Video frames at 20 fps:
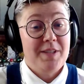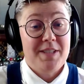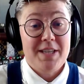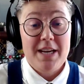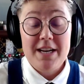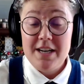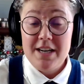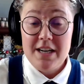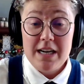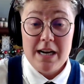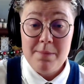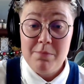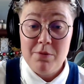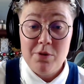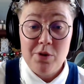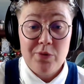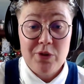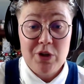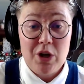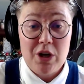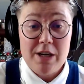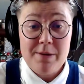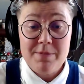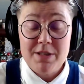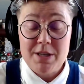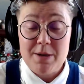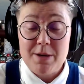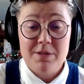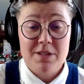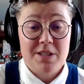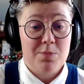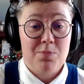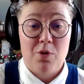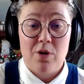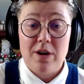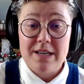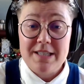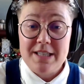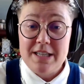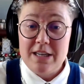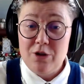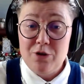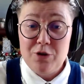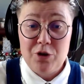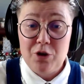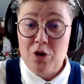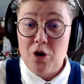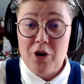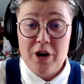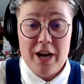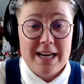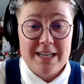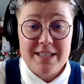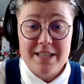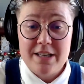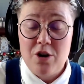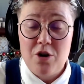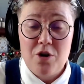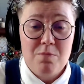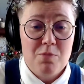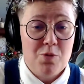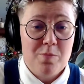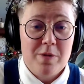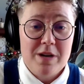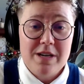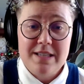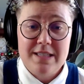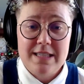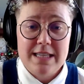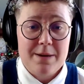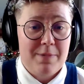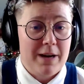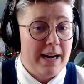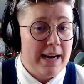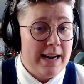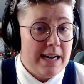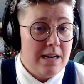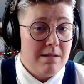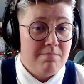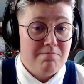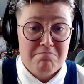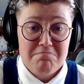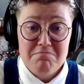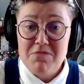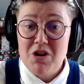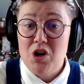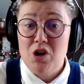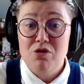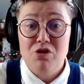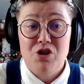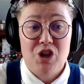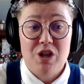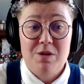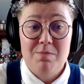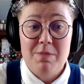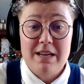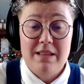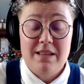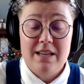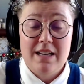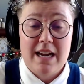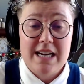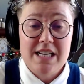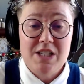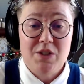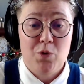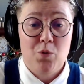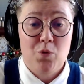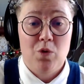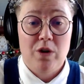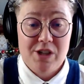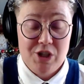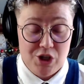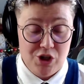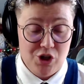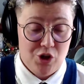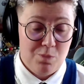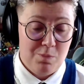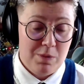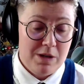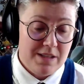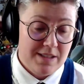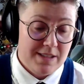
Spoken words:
said it a number of times. I'm surprised that Luca Connor hasn't got more minutes there. But, hey, she made the case for why she should be the